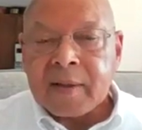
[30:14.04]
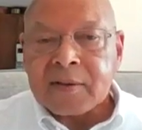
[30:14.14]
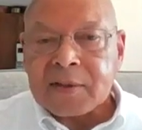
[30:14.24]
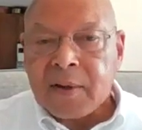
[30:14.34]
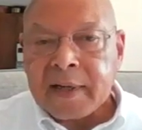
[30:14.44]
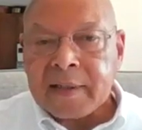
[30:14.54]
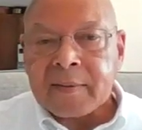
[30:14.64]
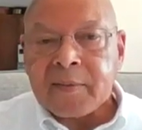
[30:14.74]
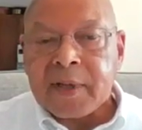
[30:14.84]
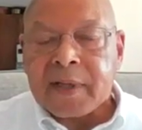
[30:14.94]
start it,
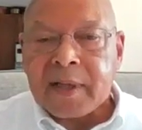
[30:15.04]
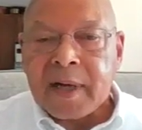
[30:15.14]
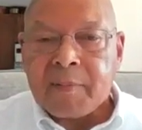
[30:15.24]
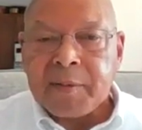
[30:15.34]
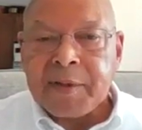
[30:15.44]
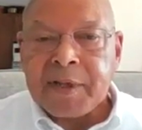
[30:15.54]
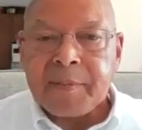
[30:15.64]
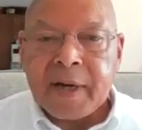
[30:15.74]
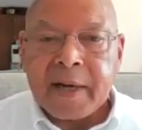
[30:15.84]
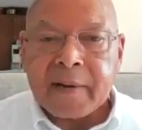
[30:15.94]
we could complement
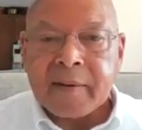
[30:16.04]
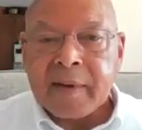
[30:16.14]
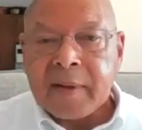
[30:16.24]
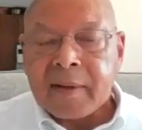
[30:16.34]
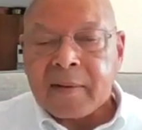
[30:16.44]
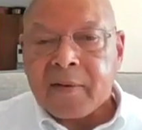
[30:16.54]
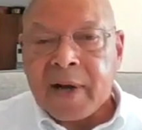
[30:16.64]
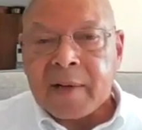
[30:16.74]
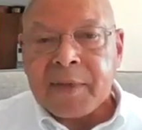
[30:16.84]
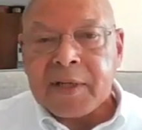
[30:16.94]
it by
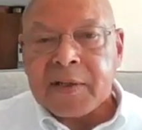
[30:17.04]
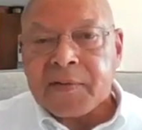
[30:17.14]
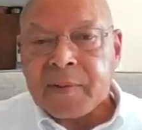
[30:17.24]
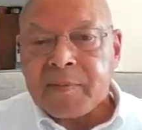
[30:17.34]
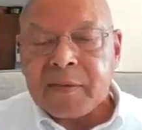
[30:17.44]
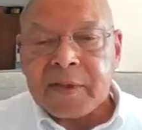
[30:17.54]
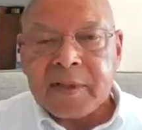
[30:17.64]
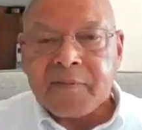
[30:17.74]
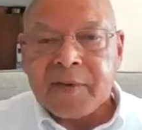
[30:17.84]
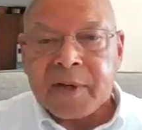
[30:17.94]
grant monies from
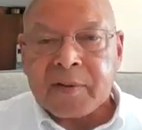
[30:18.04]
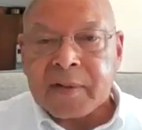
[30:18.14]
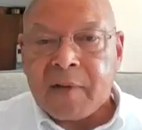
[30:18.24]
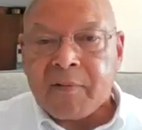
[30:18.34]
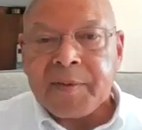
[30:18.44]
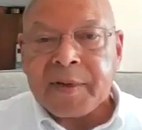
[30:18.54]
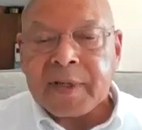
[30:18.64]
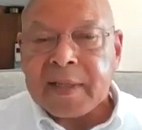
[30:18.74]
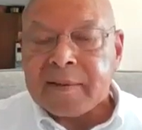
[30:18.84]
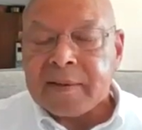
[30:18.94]
the federal government,
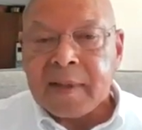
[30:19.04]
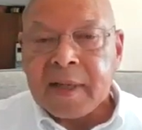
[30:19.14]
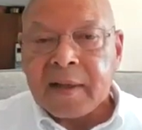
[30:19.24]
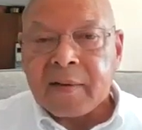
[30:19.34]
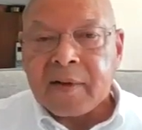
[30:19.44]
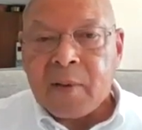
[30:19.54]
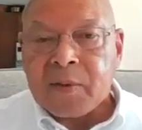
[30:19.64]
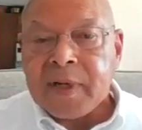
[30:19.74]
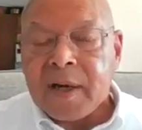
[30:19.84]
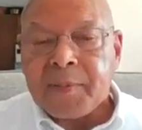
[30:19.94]
and that
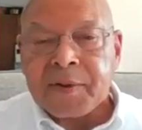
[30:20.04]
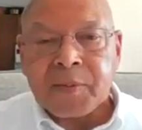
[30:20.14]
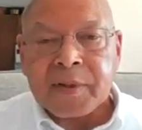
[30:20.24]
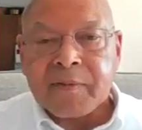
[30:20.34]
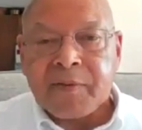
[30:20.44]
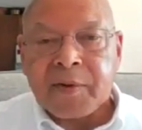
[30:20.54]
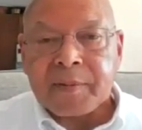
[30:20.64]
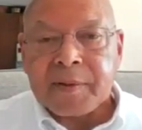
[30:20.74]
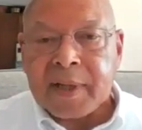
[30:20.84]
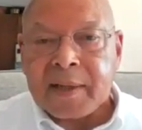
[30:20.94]
would help us with
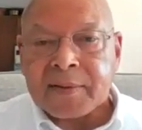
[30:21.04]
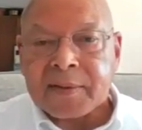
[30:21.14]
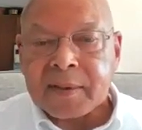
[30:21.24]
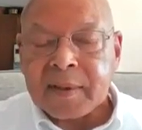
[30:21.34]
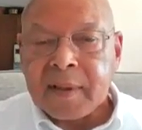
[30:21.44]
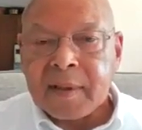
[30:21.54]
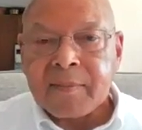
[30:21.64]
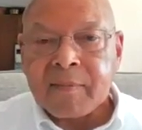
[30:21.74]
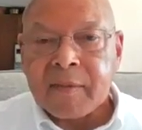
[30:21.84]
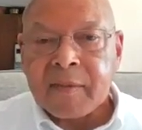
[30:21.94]
affordable housing.
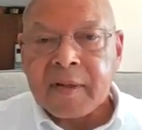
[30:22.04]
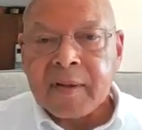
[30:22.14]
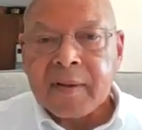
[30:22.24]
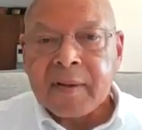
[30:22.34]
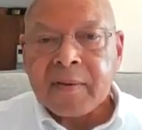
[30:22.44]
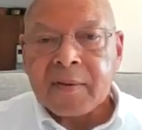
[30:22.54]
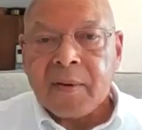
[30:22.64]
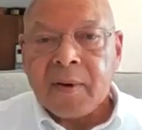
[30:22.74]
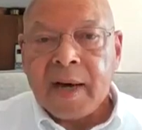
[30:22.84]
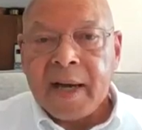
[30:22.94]

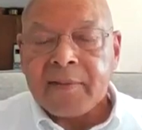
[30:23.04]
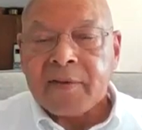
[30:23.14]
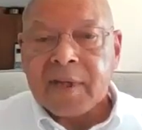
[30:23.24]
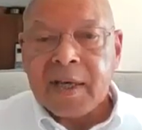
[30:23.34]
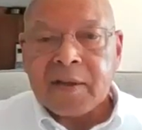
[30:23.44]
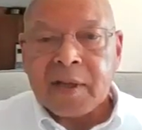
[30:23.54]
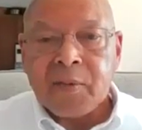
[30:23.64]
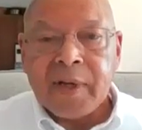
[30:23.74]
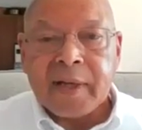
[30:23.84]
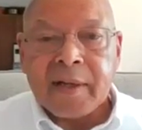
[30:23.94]
So I think that
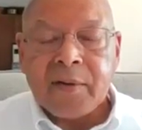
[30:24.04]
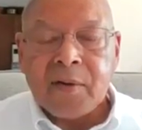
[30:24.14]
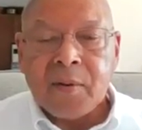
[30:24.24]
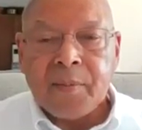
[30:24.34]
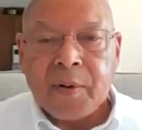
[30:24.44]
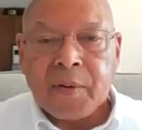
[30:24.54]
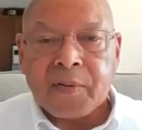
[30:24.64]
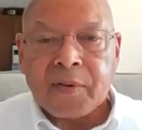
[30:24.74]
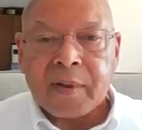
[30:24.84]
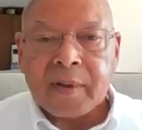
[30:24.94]
we can do
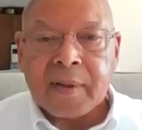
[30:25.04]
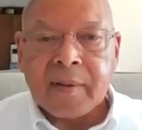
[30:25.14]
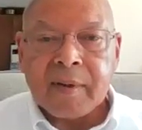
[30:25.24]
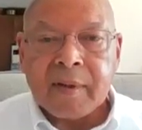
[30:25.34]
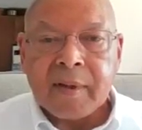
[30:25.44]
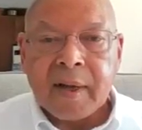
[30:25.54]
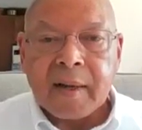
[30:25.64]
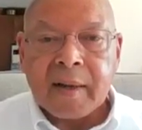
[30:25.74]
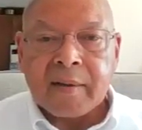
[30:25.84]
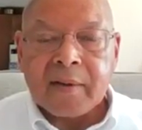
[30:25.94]
both.
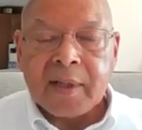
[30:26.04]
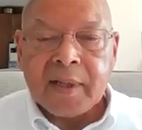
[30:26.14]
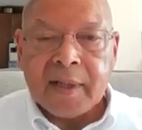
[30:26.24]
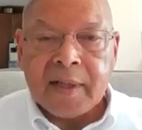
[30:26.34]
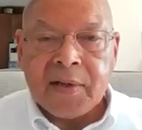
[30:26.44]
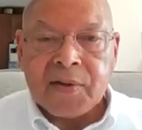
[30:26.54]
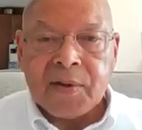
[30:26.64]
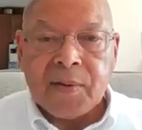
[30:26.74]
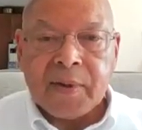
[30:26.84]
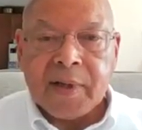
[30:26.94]
The
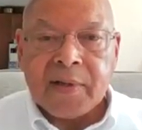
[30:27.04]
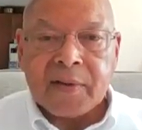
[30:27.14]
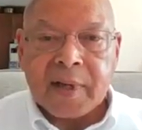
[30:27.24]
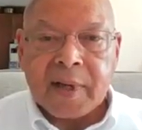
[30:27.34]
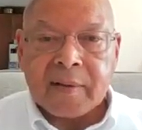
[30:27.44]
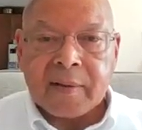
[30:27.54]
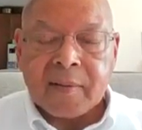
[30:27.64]
issue is that